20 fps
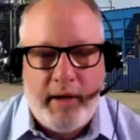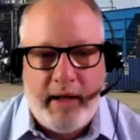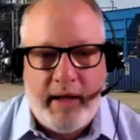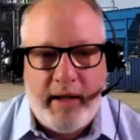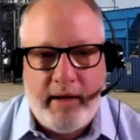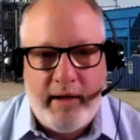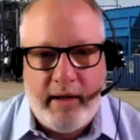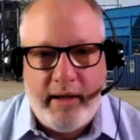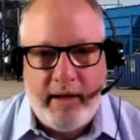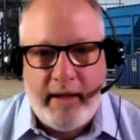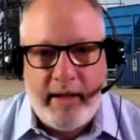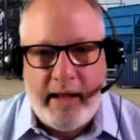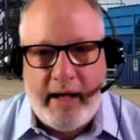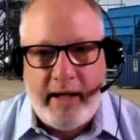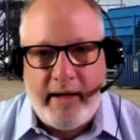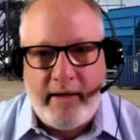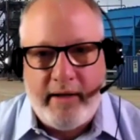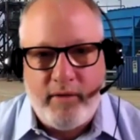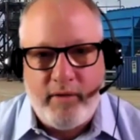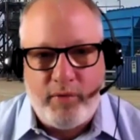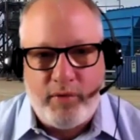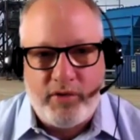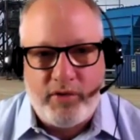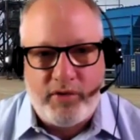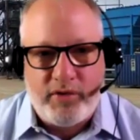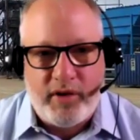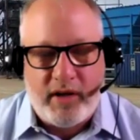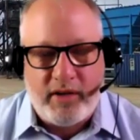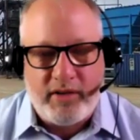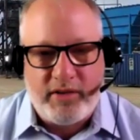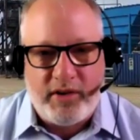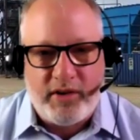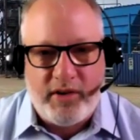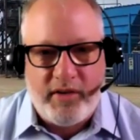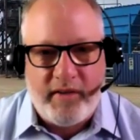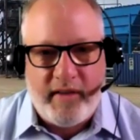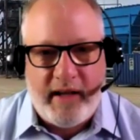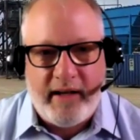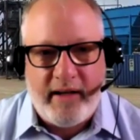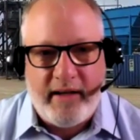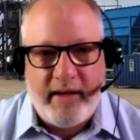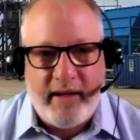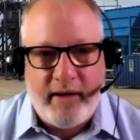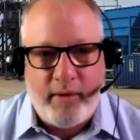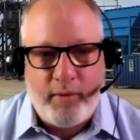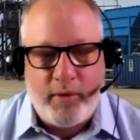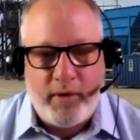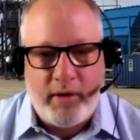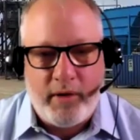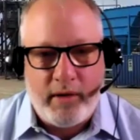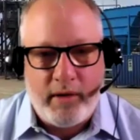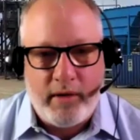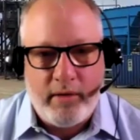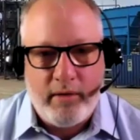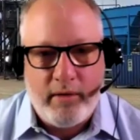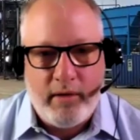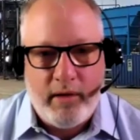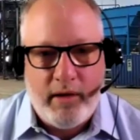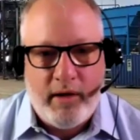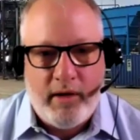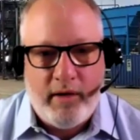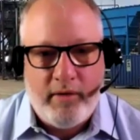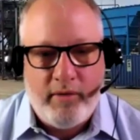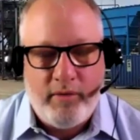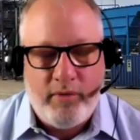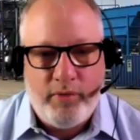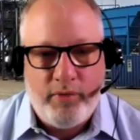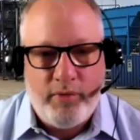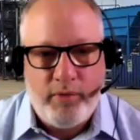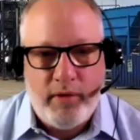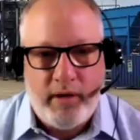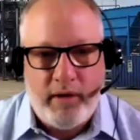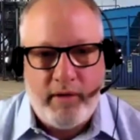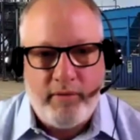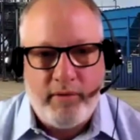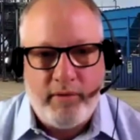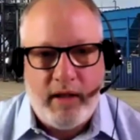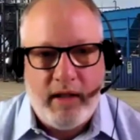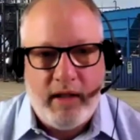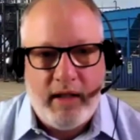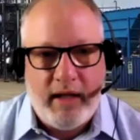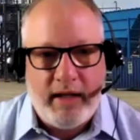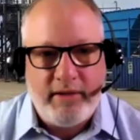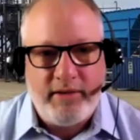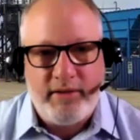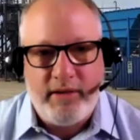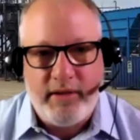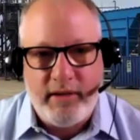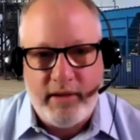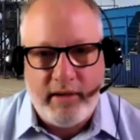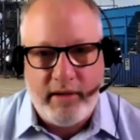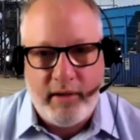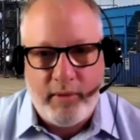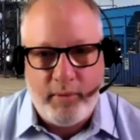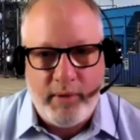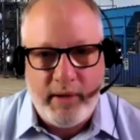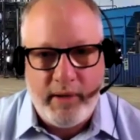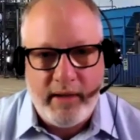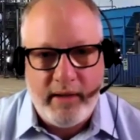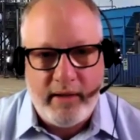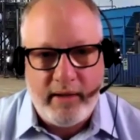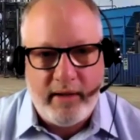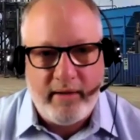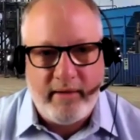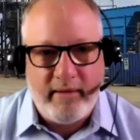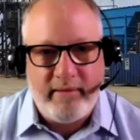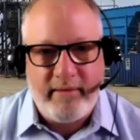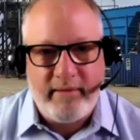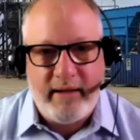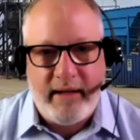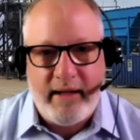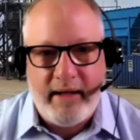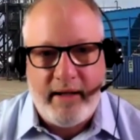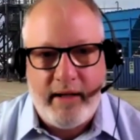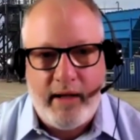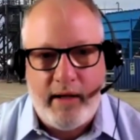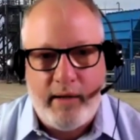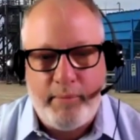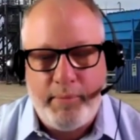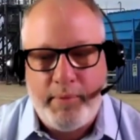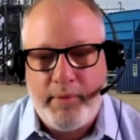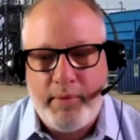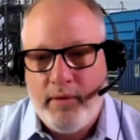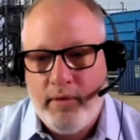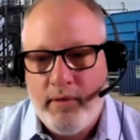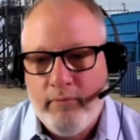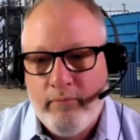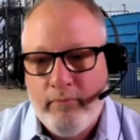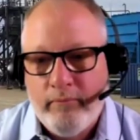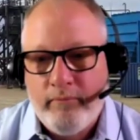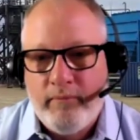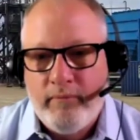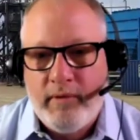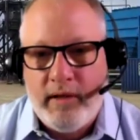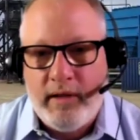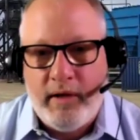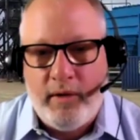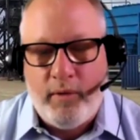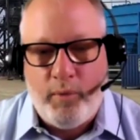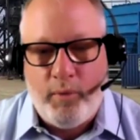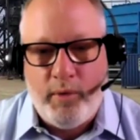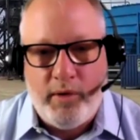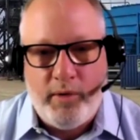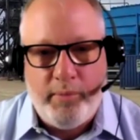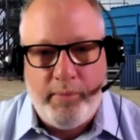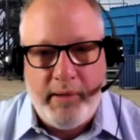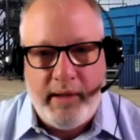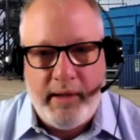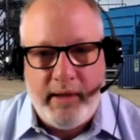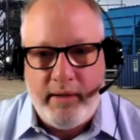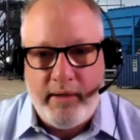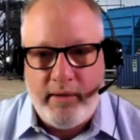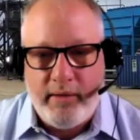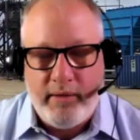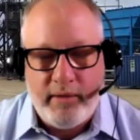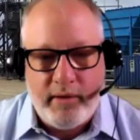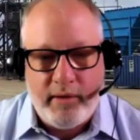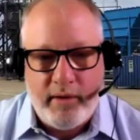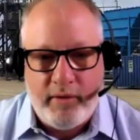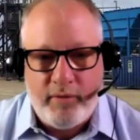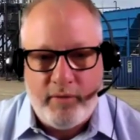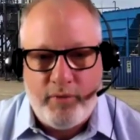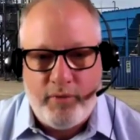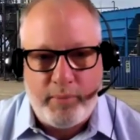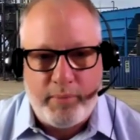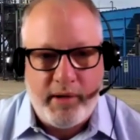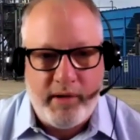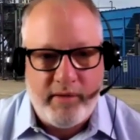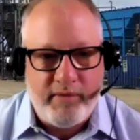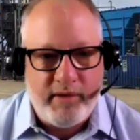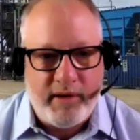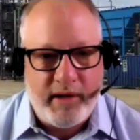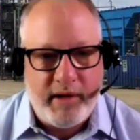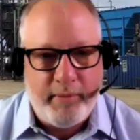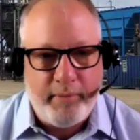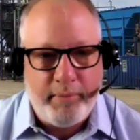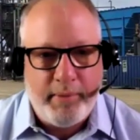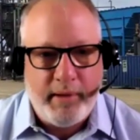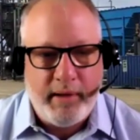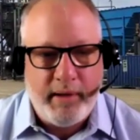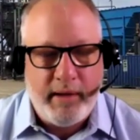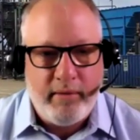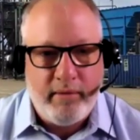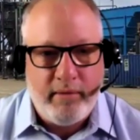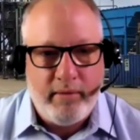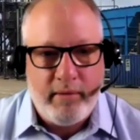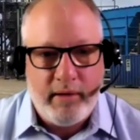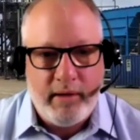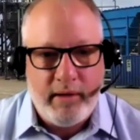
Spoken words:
And that infrastructure, that network of collection that we intend to stand up, will be a footprint of a company,